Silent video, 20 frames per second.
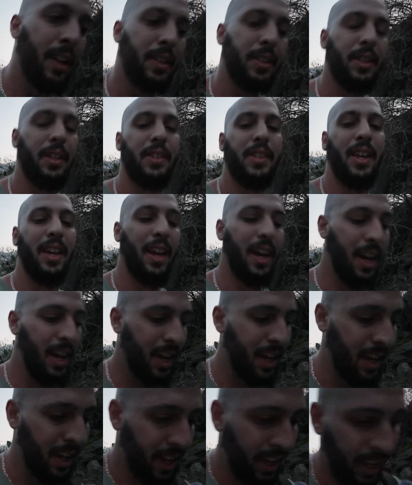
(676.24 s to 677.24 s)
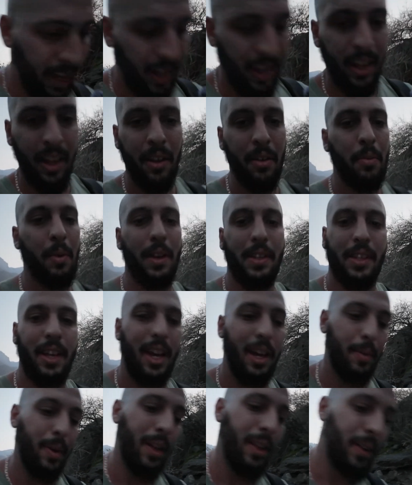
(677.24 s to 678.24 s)
Jersey, best
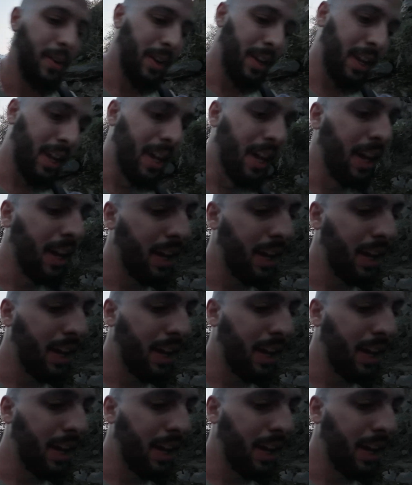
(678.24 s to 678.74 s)
guy by the way.